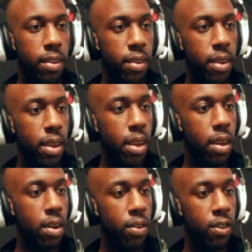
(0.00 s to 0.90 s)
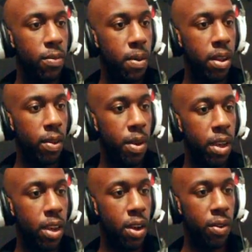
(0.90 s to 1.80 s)
see another spot that we
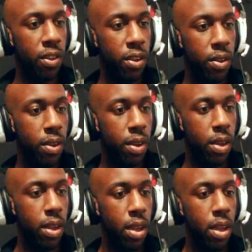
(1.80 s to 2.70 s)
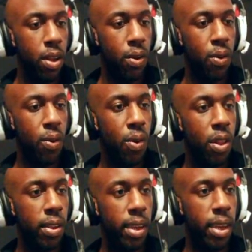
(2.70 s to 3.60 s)
can go to. Ooh,
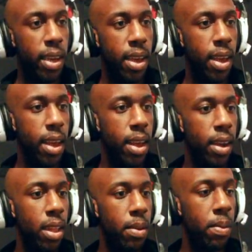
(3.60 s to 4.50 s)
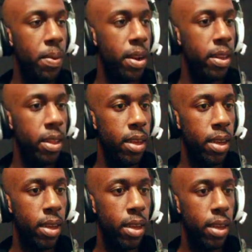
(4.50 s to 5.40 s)
it looks like you can't climb up anything.
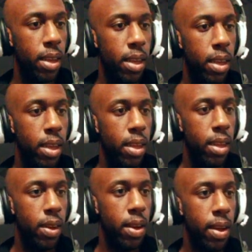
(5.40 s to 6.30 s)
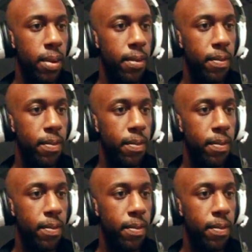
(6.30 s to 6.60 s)
Okay.